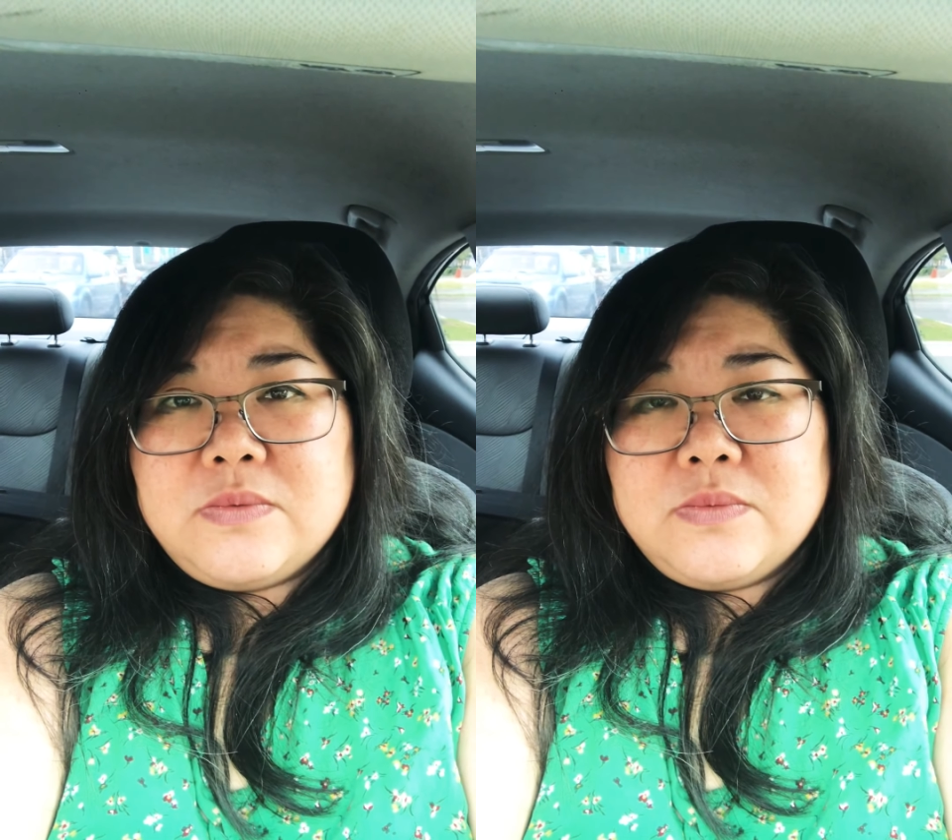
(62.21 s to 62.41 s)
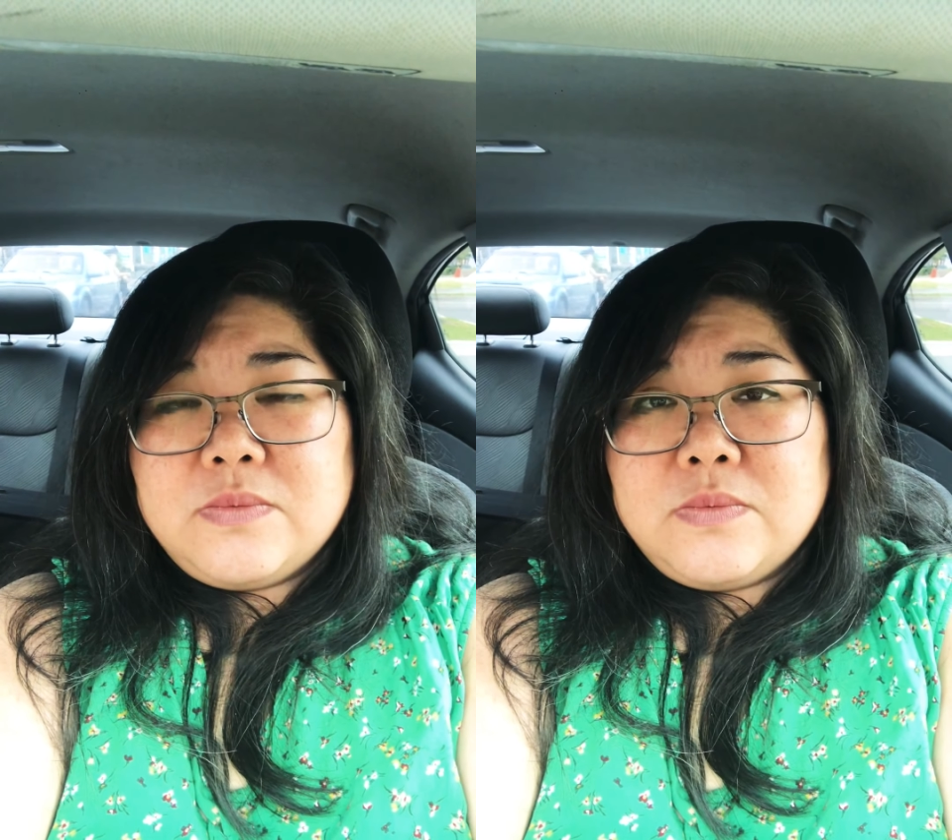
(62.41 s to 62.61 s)

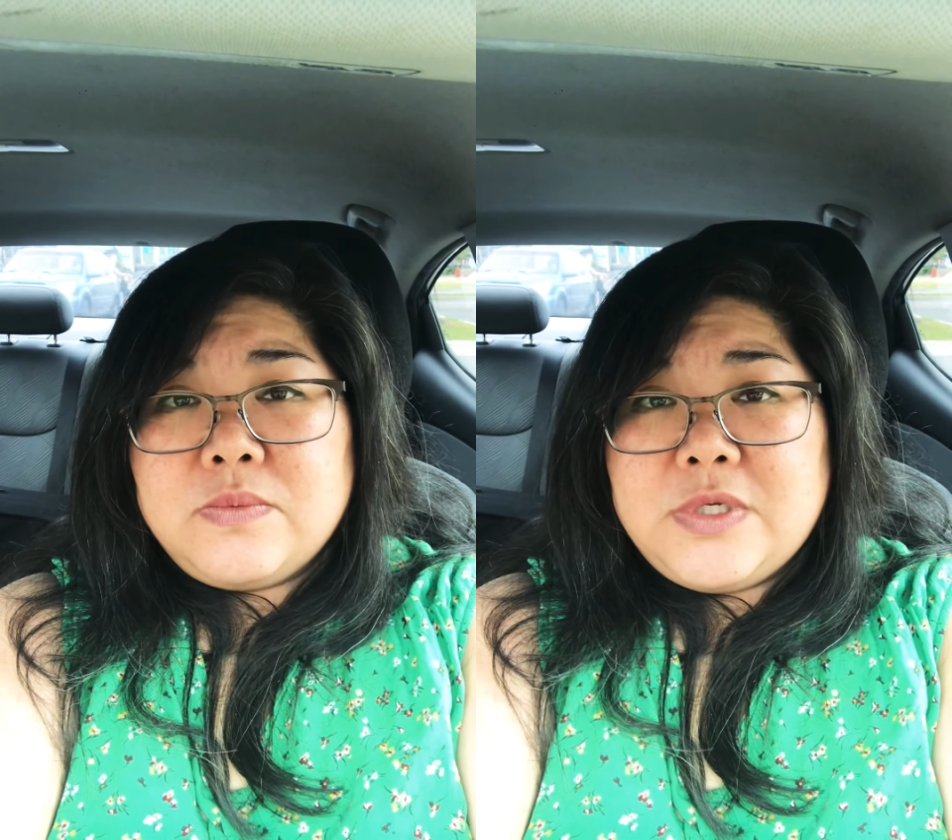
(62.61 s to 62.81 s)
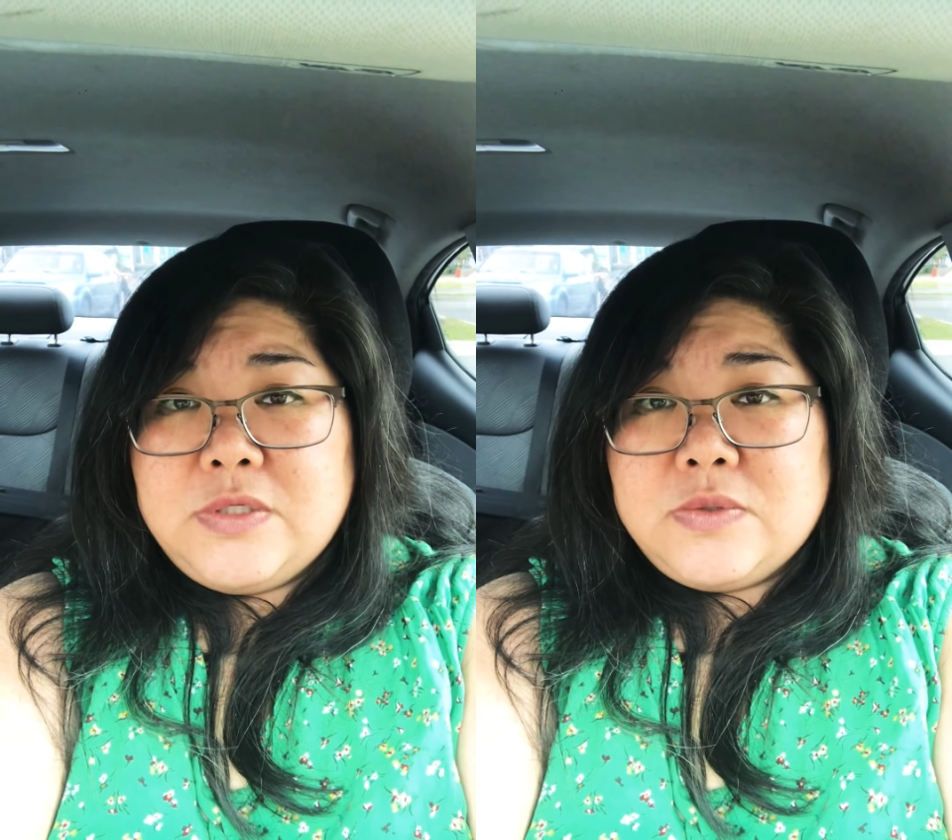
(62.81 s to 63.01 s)

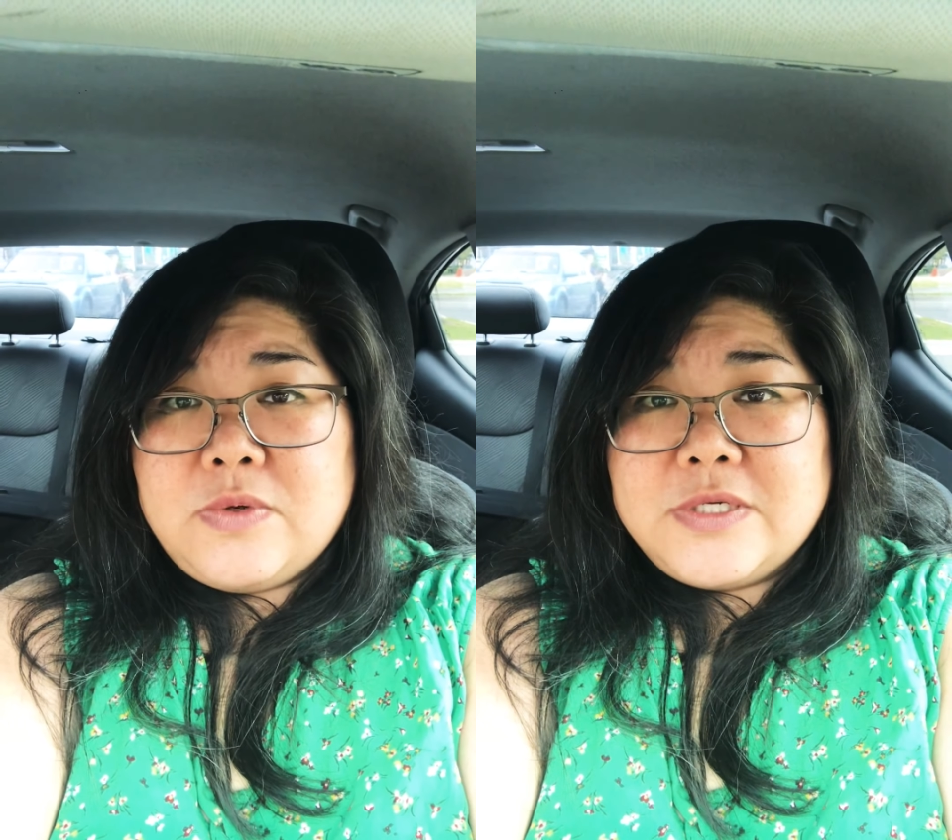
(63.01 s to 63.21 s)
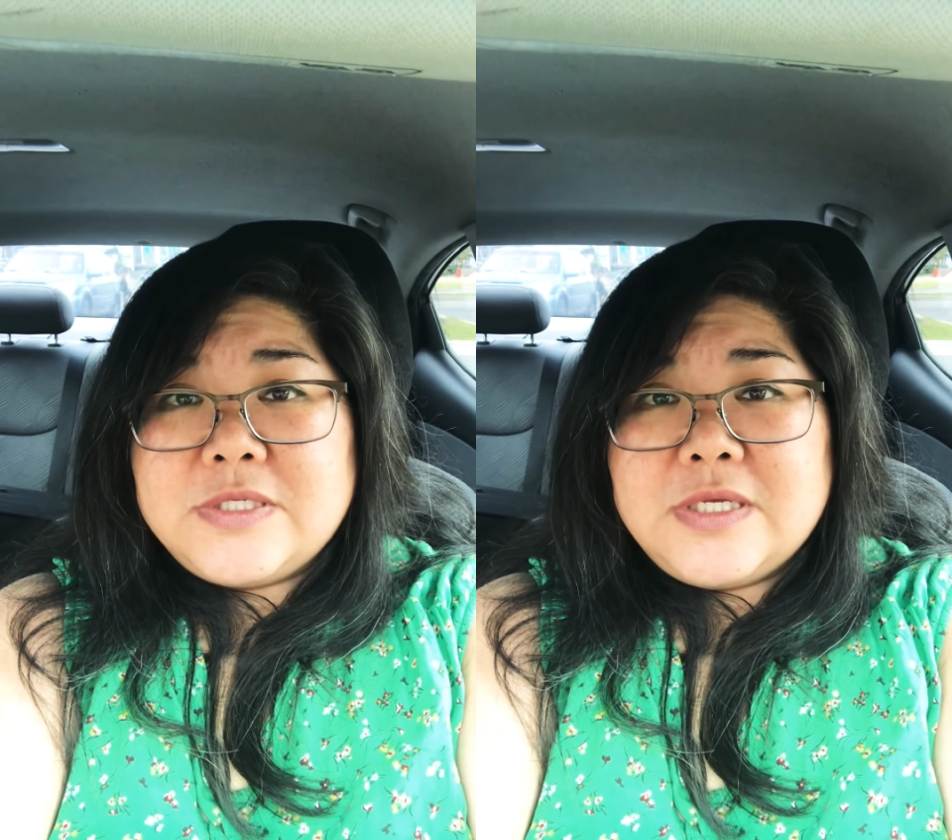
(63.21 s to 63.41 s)

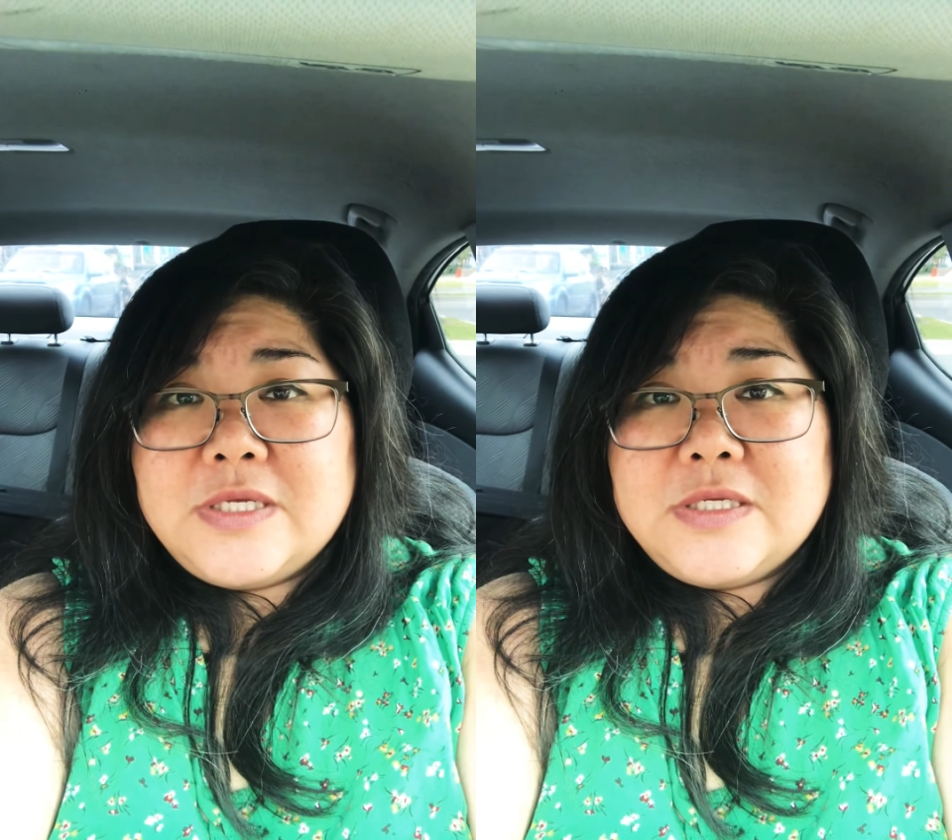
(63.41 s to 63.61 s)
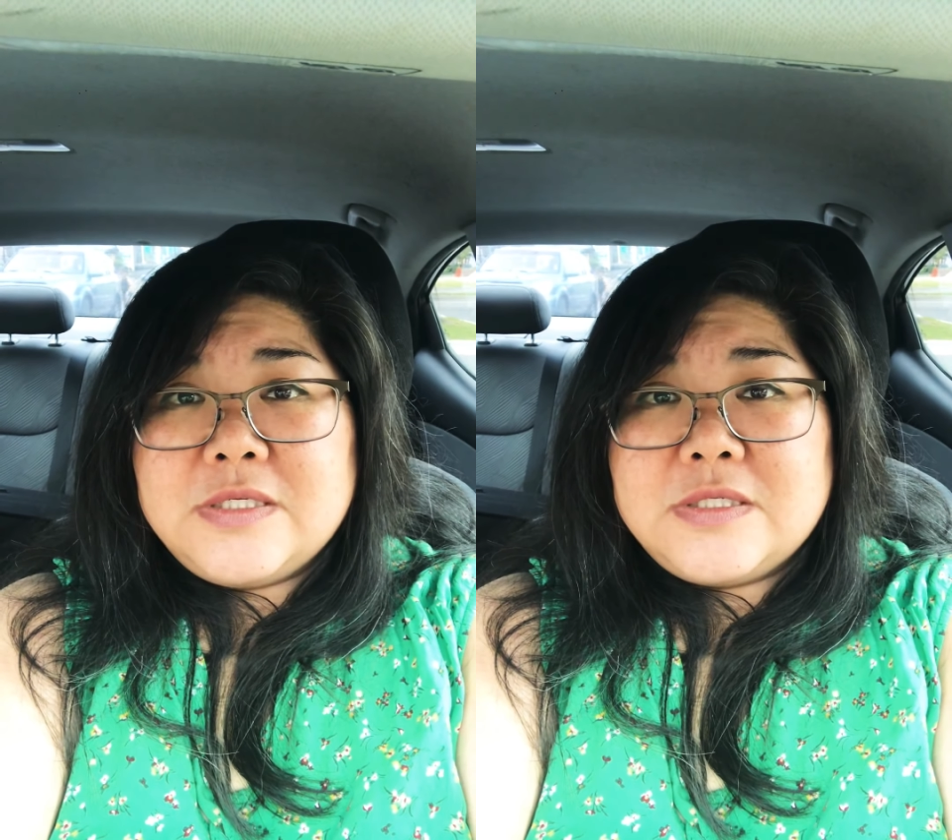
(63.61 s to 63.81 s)

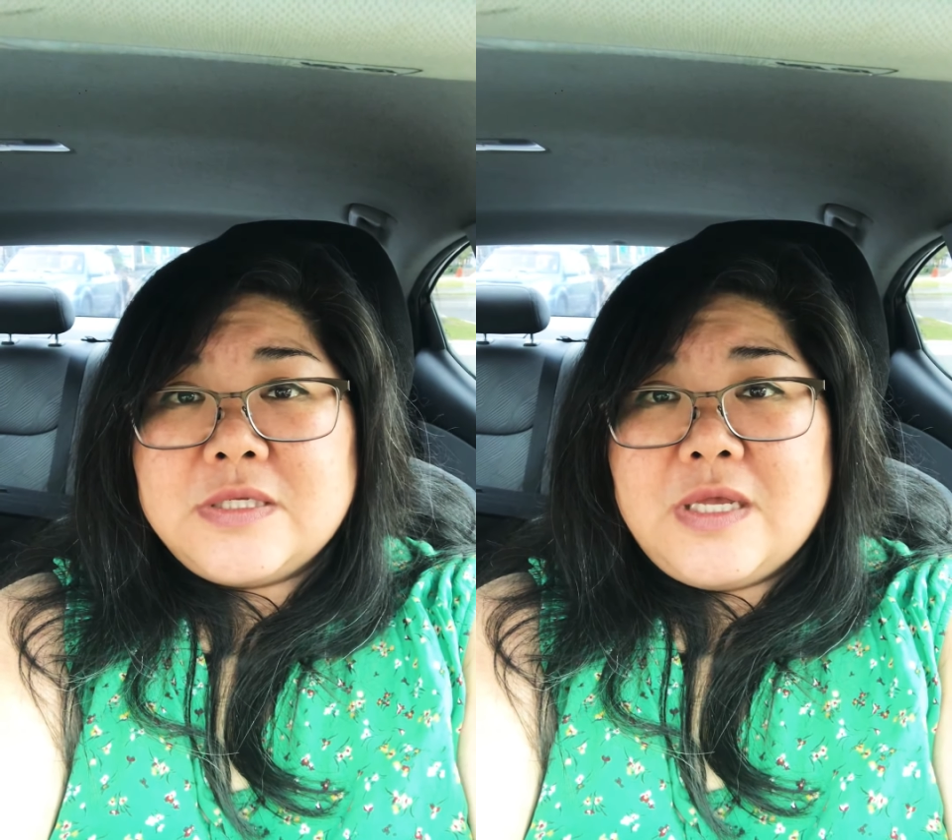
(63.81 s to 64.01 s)
resources